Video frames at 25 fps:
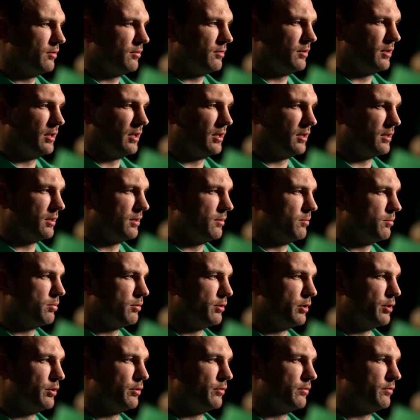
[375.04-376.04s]
he can
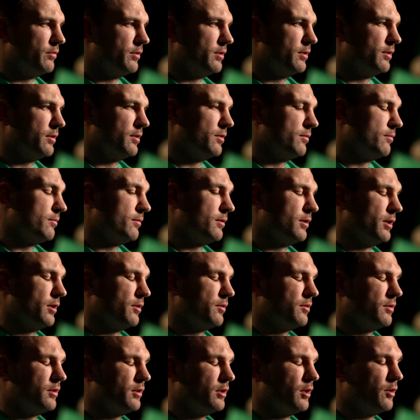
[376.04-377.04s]
improve, and
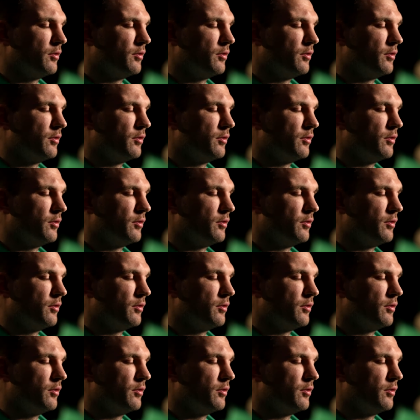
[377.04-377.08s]
there's, uh, you